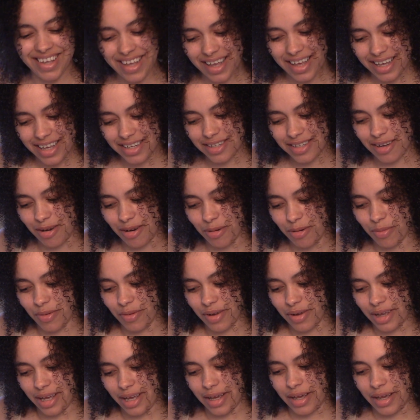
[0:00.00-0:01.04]

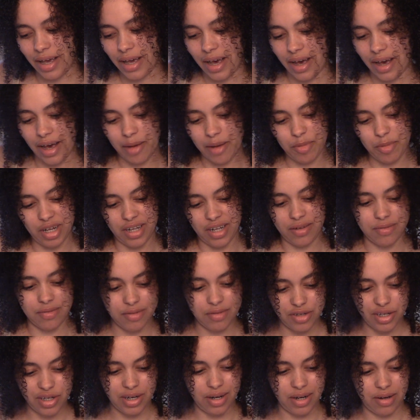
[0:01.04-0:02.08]
So yeah, I mean,
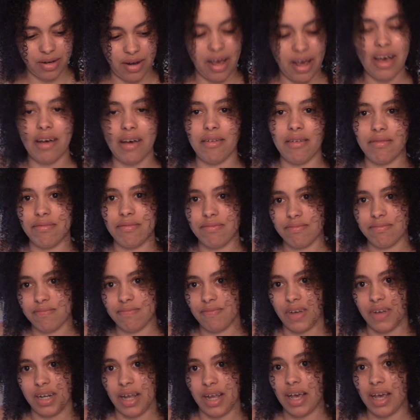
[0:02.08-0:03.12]
she didn't have
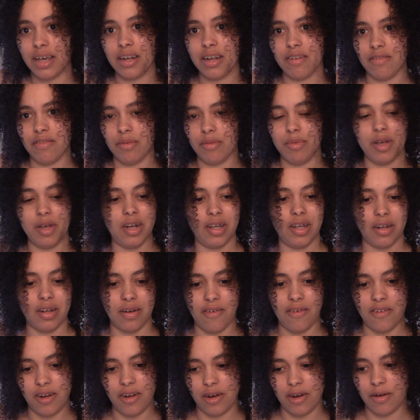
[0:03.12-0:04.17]
a negative opinion
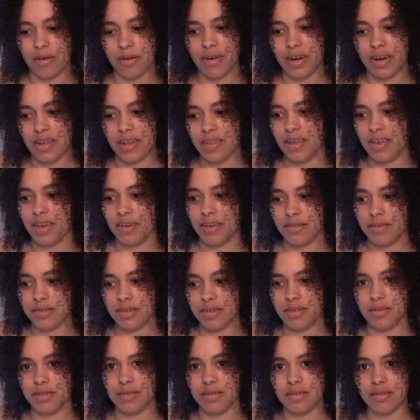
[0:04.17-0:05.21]
on it or anything.
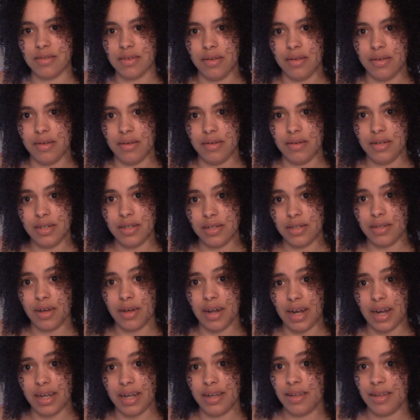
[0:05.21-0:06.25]
She just
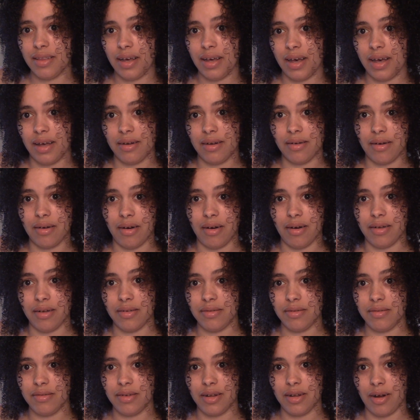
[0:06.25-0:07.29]
thought I did that
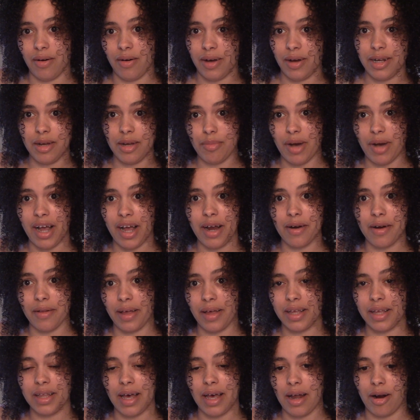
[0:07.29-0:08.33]
on, I did my hair
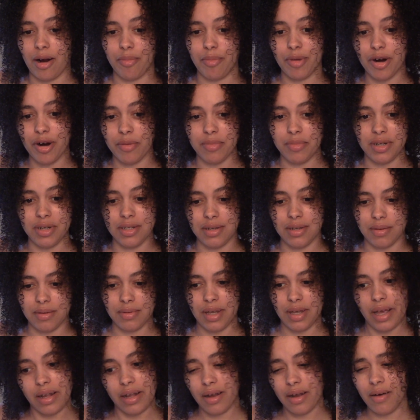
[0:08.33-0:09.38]
like that on purpose. I was
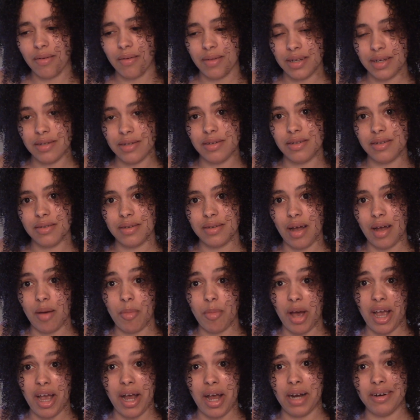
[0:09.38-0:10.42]
like, no, that's just how
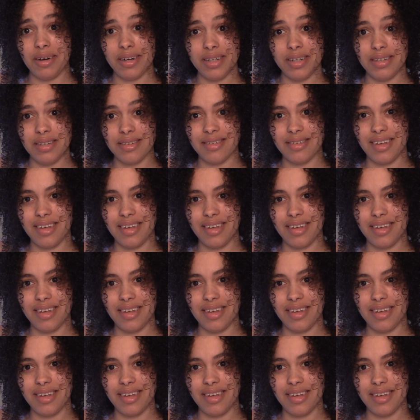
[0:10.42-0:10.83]
my hair is.